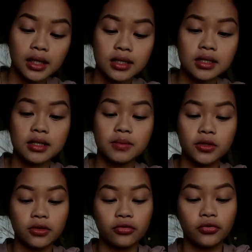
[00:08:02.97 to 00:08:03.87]
Since I'm
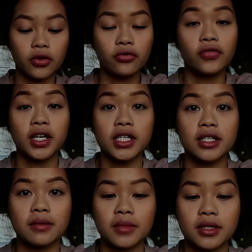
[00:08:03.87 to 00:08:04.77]
doing full
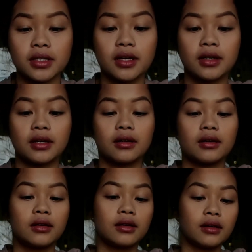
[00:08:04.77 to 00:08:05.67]
face, I'm just gonna
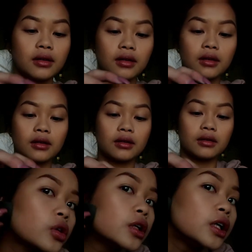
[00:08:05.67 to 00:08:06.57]

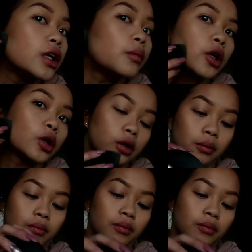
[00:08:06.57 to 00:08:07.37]
clean it up right here.